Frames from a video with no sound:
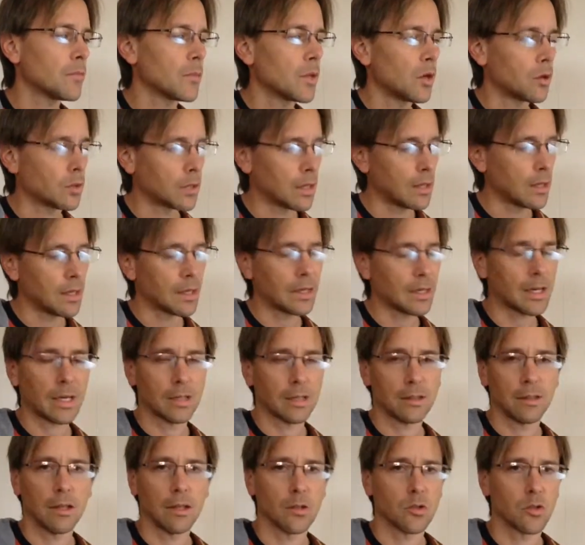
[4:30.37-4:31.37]
Okay, that kind
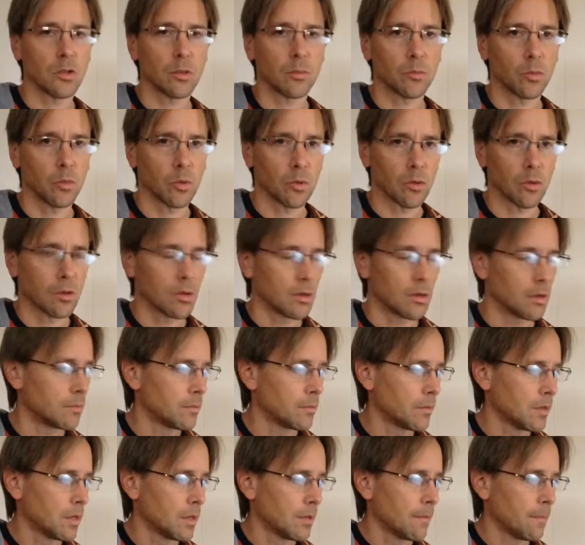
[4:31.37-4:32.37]
of takes you up to where the
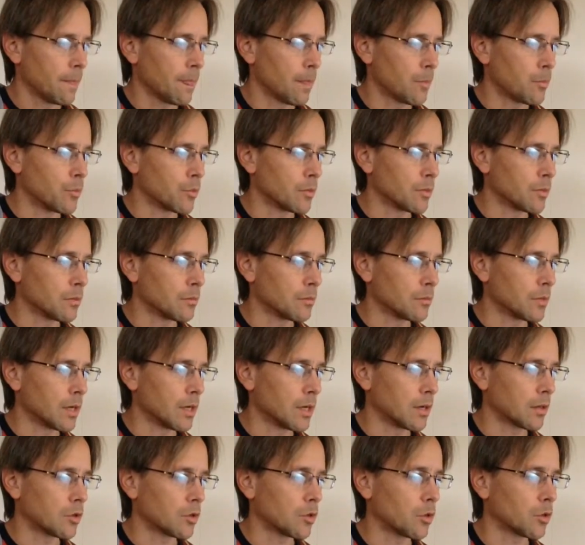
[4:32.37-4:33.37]

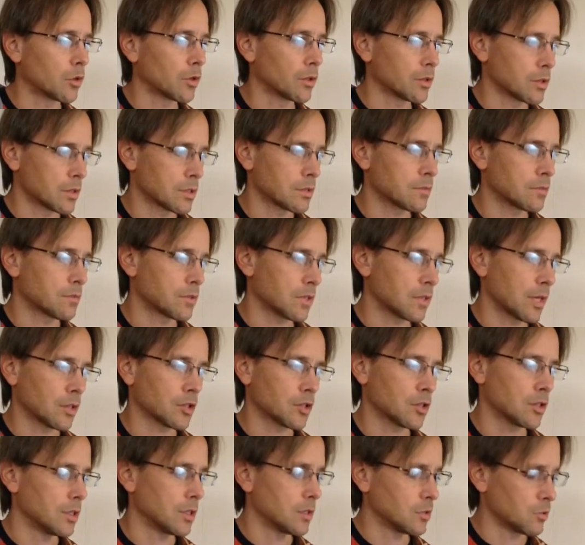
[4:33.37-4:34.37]
chorus
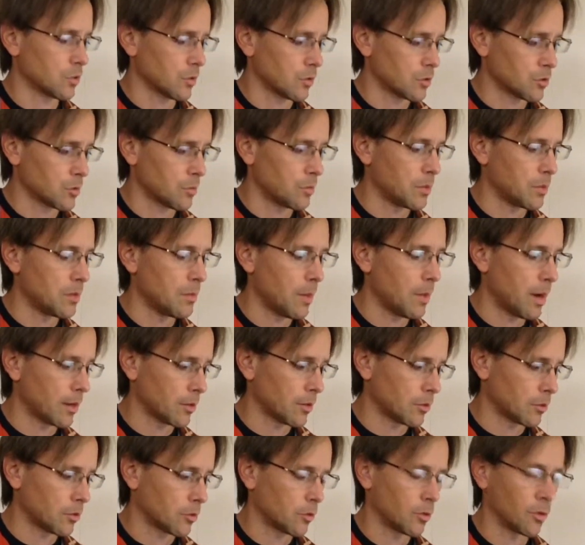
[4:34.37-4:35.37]
section is, where there's a B
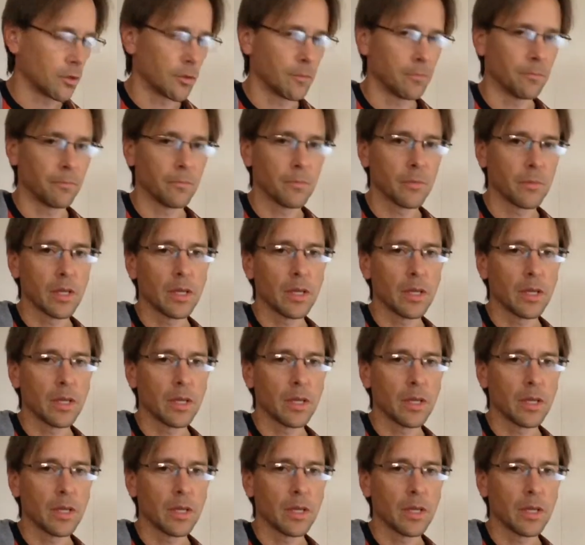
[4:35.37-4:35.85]
minor chord.